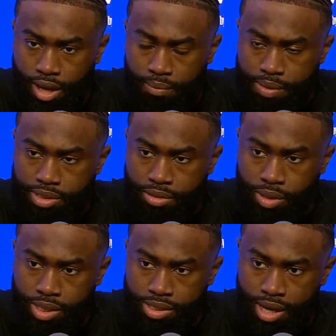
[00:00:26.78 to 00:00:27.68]
and see
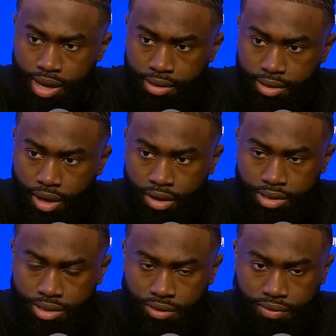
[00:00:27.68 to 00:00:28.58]
where he's at, all
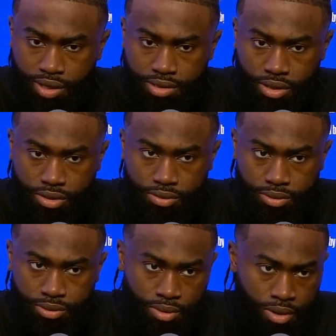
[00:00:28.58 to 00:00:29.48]
the stuff that he's going
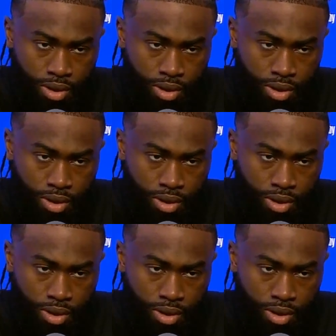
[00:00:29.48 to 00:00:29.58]
through,